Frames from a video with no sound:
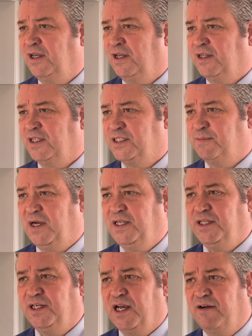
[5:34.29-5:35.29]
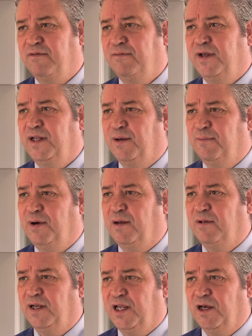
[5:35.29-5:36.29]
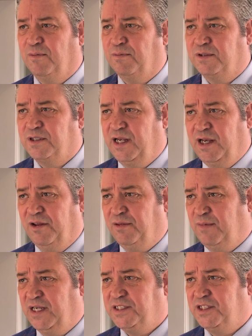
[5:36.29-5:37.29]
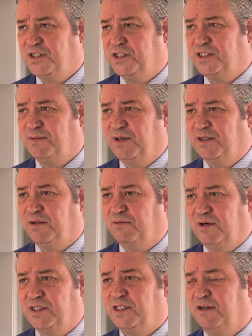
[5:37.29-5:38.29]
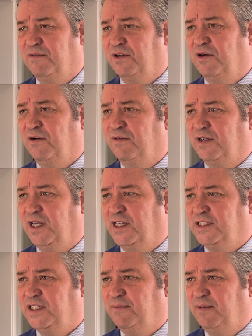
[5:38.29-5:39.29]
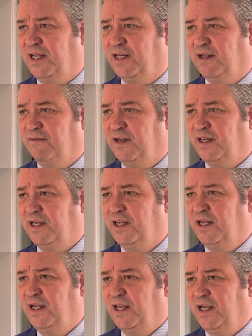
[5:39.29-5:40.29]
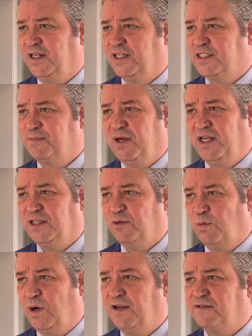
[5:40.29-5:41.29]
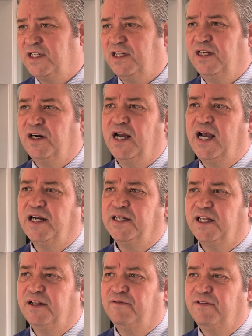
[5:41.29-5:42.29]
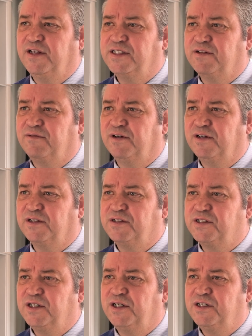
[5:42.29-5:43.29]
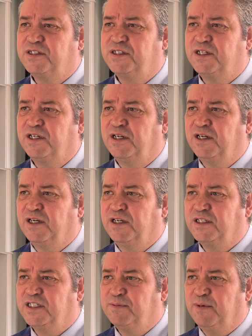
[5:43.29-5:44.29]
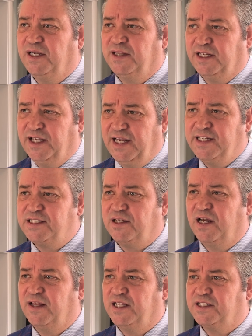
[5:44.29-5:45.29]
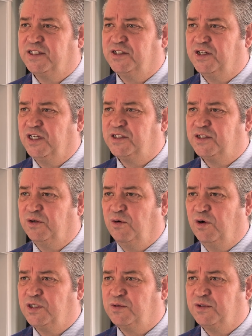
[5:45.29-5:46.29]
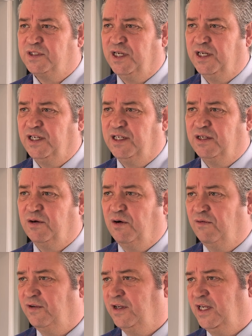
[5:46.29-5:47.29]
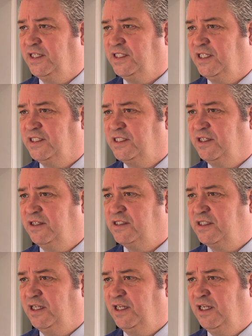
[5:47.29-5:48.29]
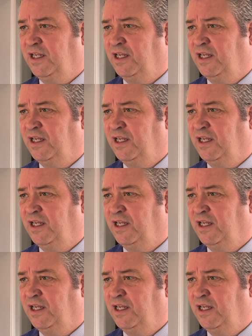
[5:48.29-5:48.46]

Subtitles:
Despite the government and public health messages about the risk of the COVID-19 pandemic, and despite the wife's clear act in face of her concerns, despite the case law that suggests the courts would take COVID-19 seriously,